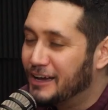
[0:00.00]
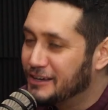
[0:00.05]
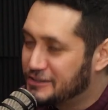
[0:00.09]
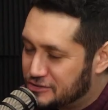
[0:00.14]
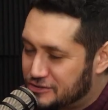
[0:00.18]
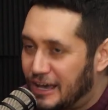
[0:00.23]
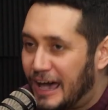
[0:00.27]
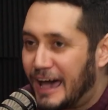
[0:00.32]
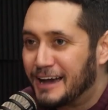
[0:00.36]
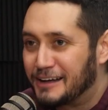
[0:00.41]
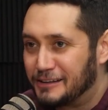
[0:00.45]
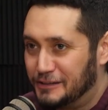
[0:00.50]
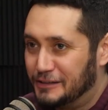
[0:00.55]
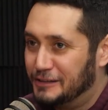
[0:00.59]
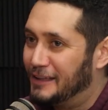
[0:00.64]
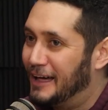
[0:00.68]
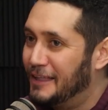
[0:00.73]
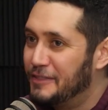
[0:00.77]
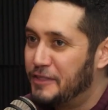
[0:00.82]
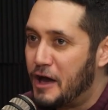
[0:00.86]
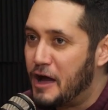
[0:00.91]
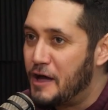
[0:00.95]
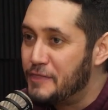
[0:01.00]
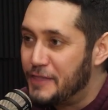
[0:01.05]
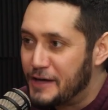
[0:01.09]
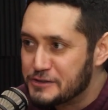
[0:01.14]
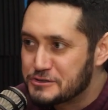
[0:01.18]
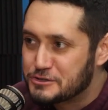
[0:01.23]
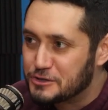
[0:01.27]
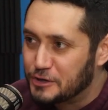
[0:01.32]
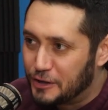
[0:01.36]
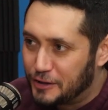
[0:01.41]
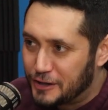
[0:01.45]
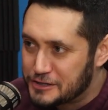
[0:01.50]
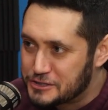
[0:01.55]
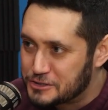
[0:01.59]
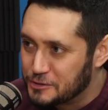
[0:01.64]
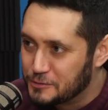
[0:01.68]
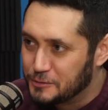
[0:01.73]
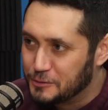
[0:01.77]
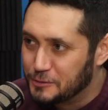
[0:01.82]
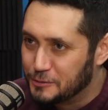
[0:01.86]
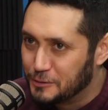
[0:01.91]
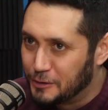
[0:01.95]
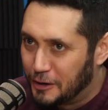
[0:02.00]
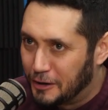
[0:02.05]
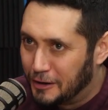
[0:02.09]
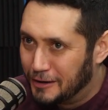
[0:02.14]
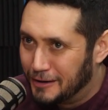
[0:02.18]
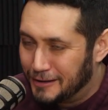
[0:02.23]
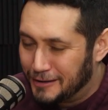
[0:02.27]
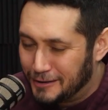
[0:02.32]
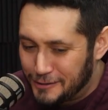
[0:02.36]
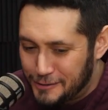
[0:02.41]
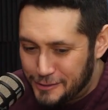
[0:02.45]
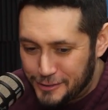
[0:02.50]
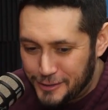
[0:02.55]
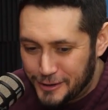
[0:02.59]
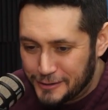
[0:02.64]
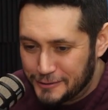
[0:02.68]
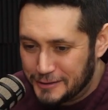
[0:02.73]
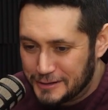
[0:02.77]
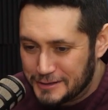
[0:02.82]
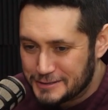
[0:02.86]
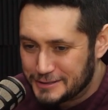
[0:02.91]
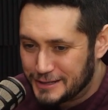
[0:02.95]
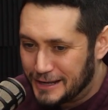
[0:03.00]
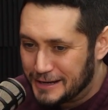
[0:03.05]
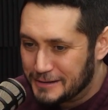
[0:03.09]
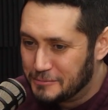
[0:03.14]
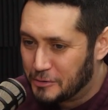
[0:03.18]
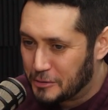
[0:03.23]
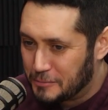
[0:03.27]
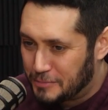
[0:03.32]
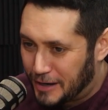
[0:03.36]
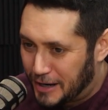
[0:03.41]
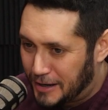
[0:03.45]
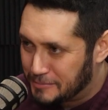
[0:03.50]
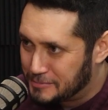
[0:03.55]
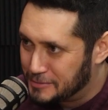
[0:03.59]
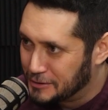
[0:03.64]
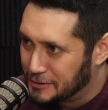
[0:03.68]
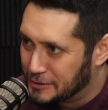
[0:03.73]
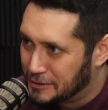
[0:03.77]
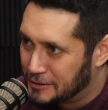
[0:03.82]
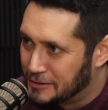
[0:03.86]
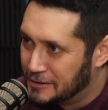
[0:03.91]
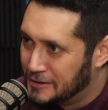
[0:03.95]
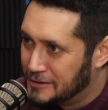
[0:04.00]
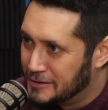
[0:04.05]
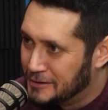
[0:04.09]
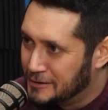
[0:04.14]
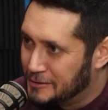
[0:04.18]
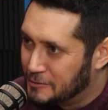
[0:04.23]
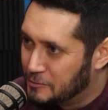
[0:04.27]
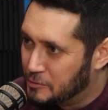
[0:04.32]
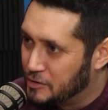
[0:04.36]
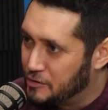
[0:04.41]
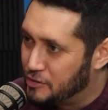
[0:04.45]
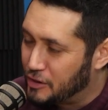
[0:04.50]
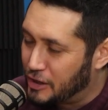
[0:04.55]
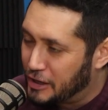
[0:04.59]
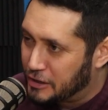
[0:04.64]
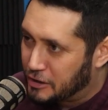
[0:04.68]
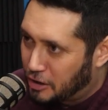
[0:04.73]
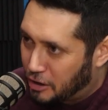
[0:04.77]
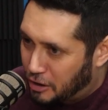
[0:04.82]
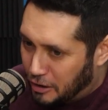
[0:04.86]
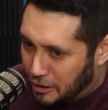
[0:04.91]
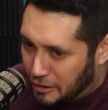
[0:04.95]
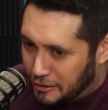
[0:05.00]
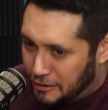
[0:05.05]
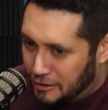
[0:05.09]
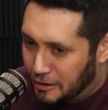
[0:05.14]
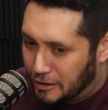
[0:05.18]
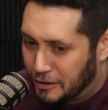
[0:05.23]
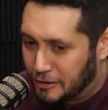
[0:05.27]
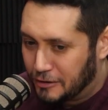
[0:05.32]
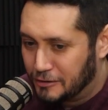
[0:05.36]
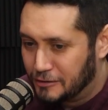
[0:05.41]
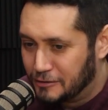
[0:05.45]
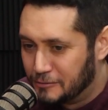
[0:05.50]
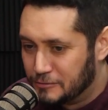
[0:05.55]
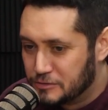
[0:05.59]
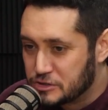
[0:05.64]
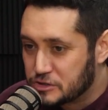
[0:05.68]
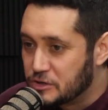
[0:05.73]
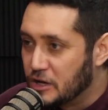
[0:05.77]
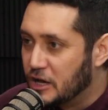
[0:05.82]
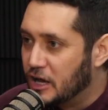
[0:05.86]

Exactly. And that's a thing that is getting more popular. With like art just